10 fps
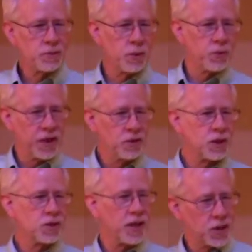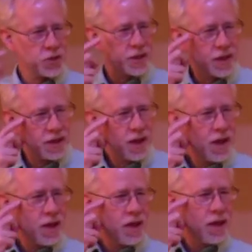we read this lesson and
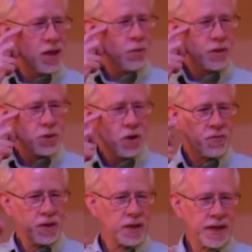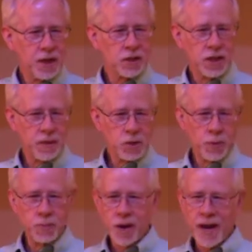we start feeling guilty because
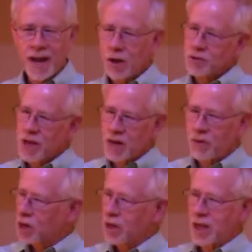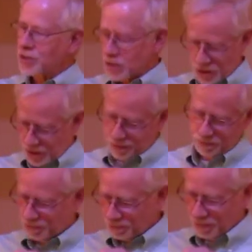we prayed outside of our closet.
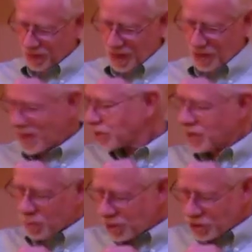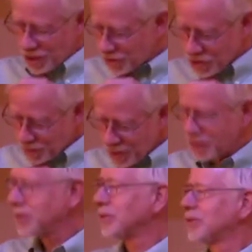And that's not what Jesus
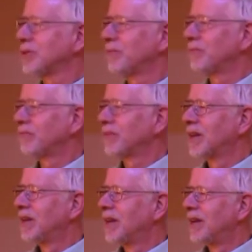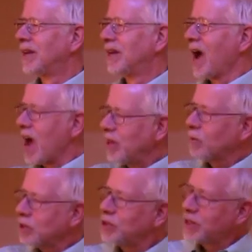means. I
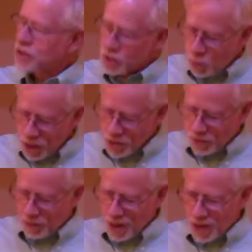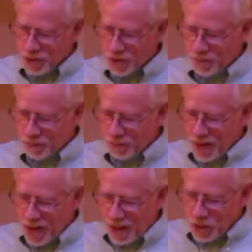think what Jesus wants from
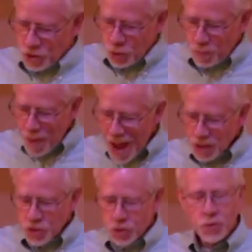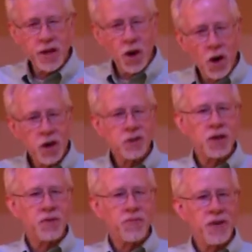us is to master the
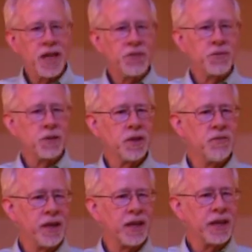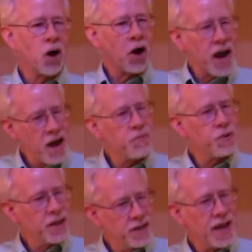art of faithful living in our
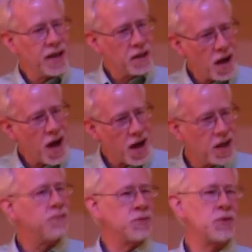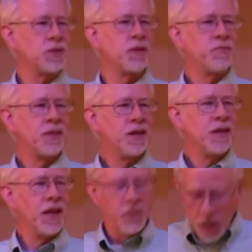everyday lives
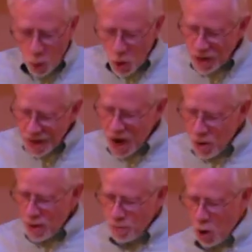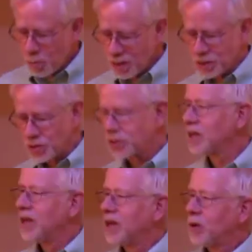in the ordinary
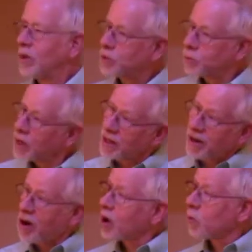moments, which really are